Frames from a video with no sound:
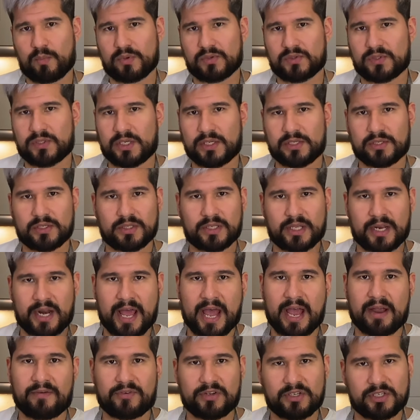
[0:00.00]
seasoned at
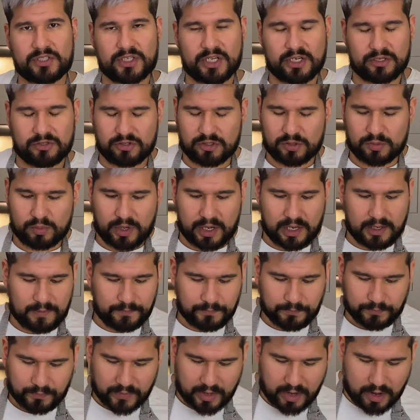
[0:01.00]
every stage as well.
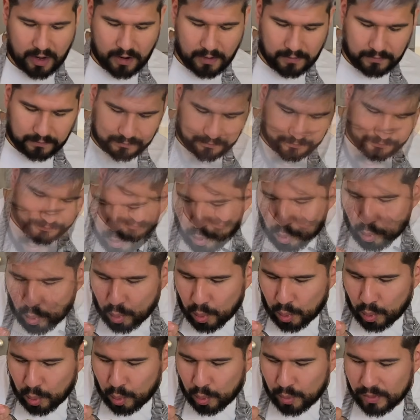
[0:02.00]
Oh,
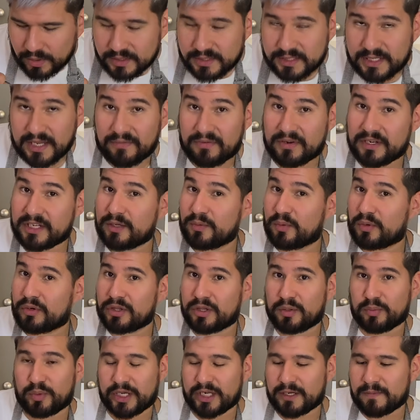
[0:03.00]
it's definitely worth
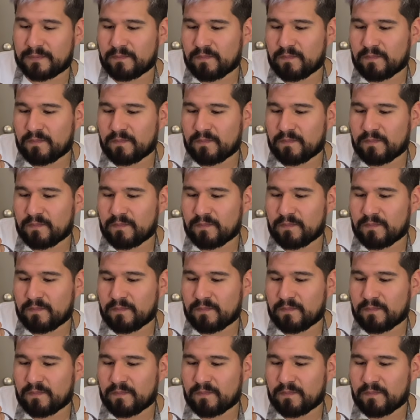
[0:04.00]
the wait.